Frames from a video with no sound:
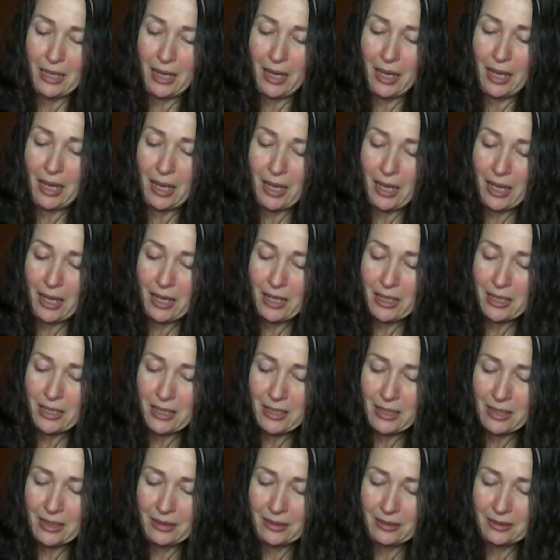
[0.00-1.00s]
I
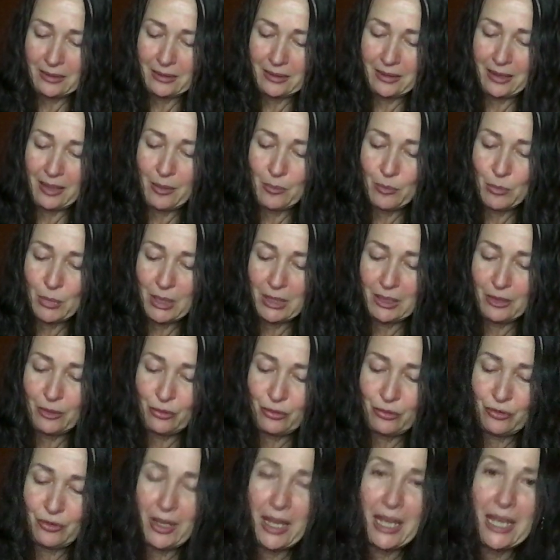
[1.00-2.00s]
am in a
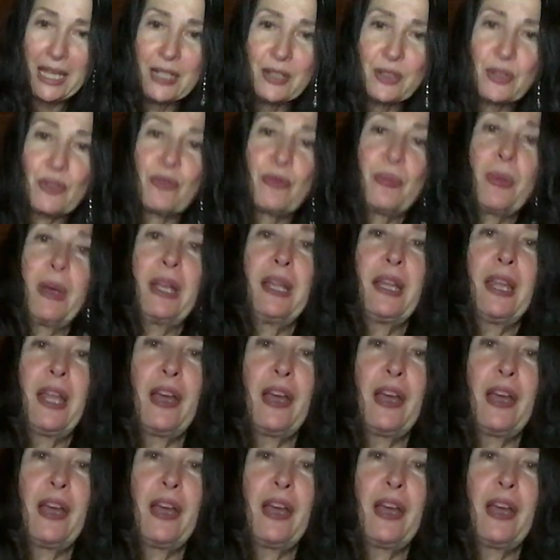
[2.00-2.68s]
phase of my